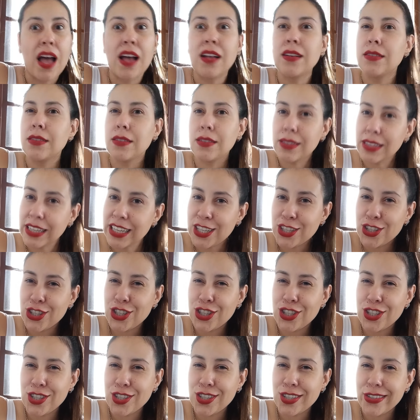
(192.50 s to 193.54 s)

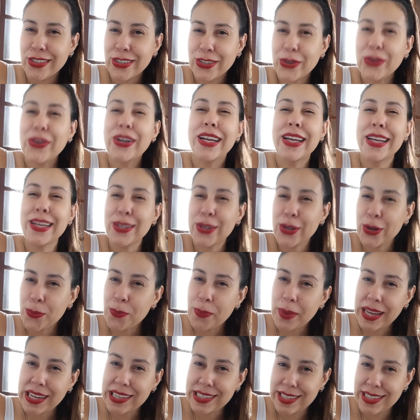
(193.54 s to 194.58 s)
unleash your inner
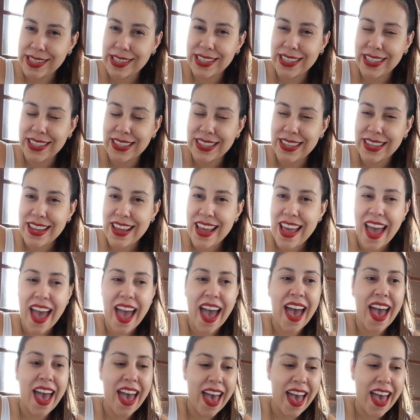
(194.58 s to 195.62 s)
beast
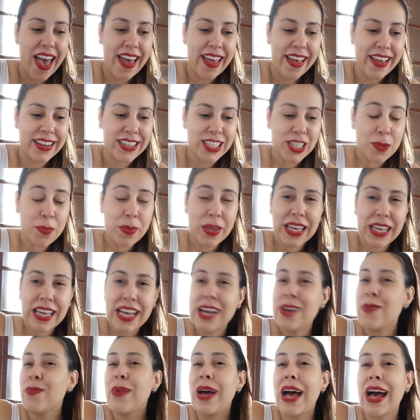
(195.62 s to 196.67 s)
and
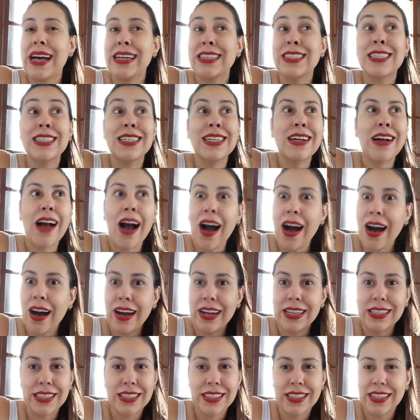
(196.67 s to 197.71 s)
become a
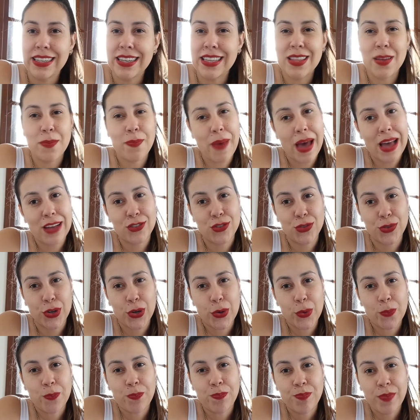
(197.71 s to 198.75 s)
god in the
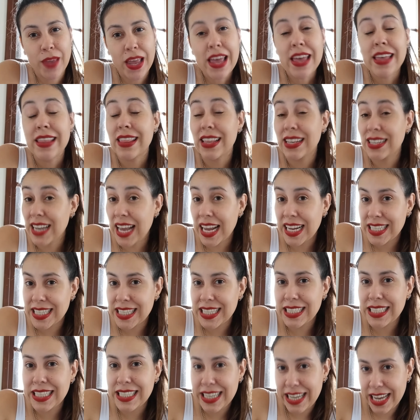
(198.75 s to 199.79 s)
bedroom, then
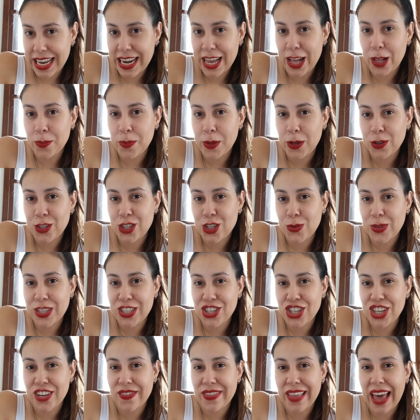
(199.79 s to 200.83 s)
Nexalyn can help you to
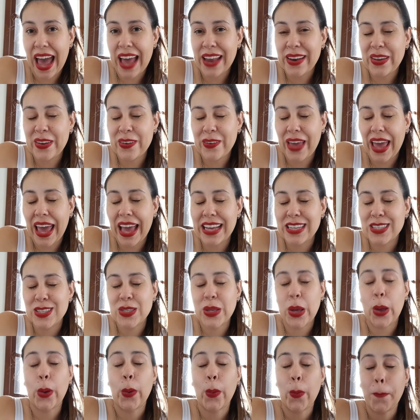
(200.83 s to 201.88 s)
achieve that, okay?
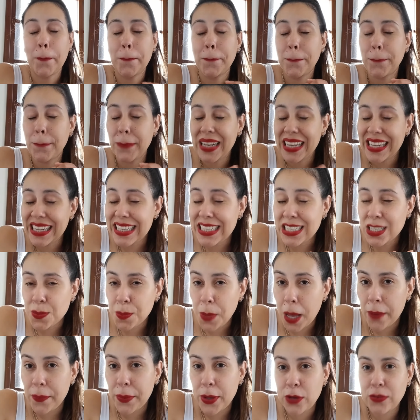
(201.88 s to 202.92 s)
So please
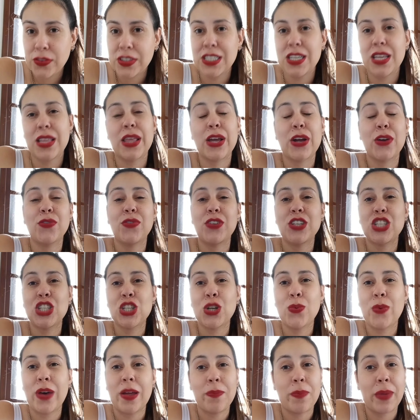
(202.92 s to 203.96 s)
pop over to their
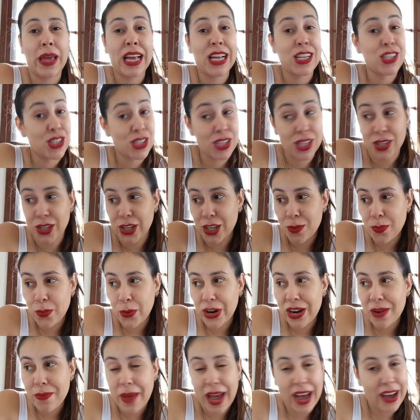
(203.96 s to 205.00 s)
official webpage to learn
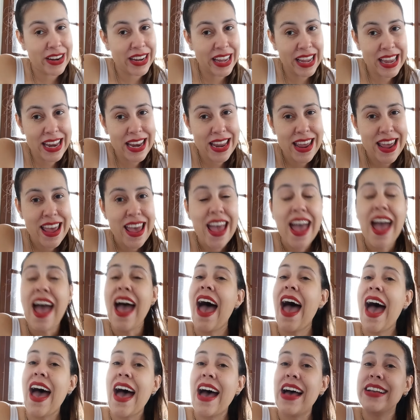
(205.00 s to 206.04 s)
more about it
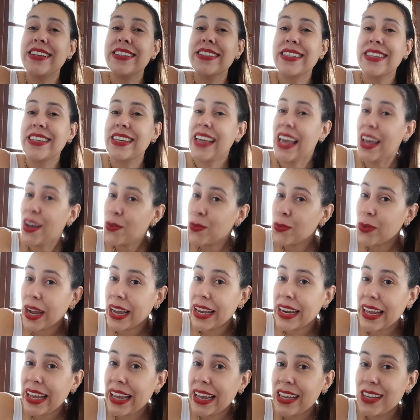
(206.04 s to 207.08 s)
and get
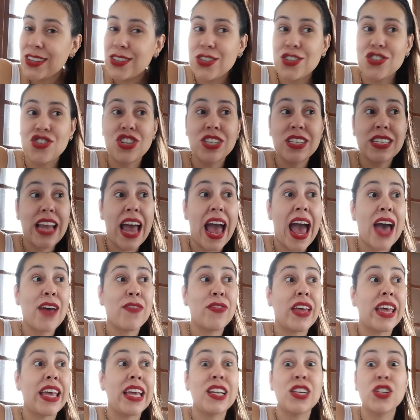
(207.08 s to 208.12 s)
ready to just have
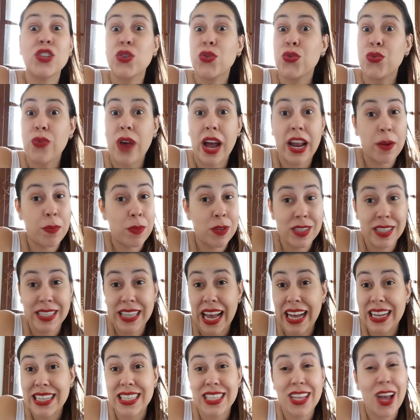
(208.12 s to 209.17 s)
incredible
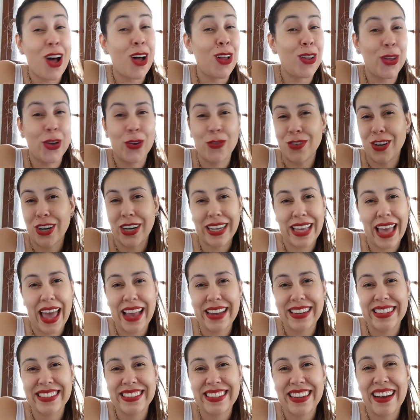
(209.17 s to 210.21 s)
sex all over
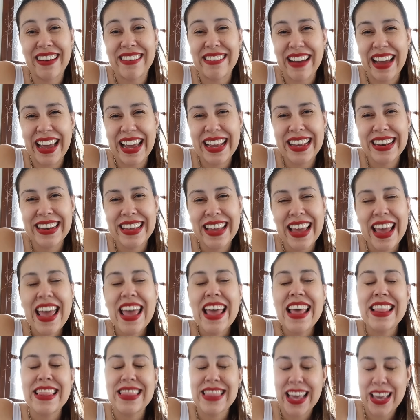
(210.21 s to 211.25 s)
again, all right?
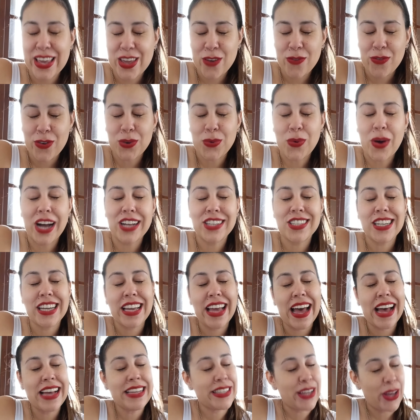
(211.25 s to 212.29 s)
Thank you for watching,
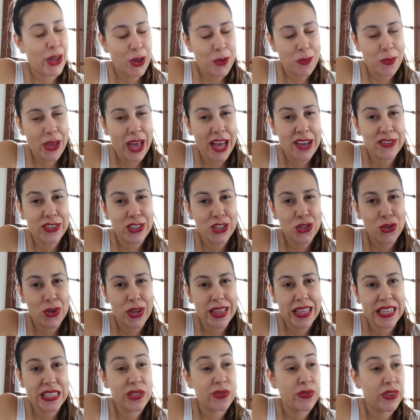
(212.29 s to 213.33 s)
guys. I hope you have enjoyed
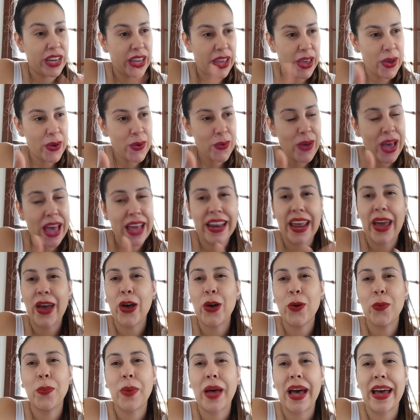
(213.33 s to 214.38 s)
this video and I
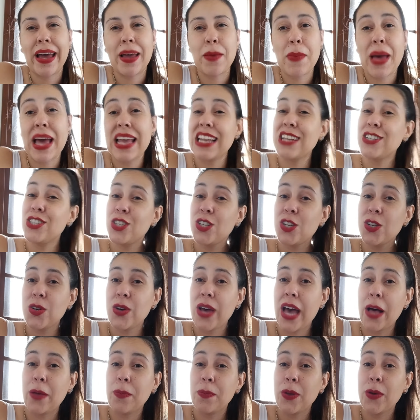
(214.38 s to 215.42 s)
hope I managed to
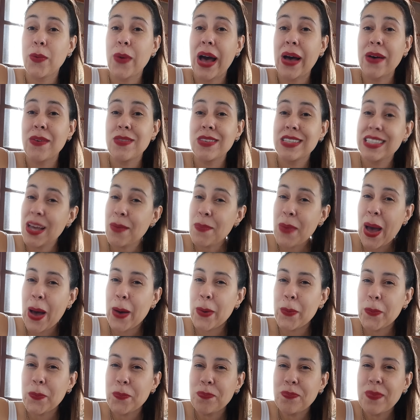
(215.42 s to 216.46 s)
help you out somehow.
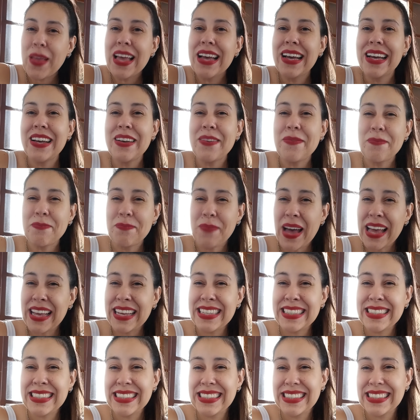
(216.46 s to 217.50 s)

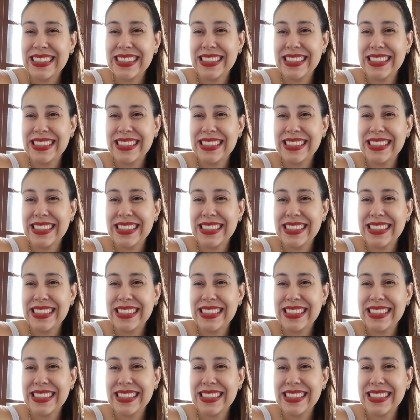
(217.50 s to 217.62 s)
Bye.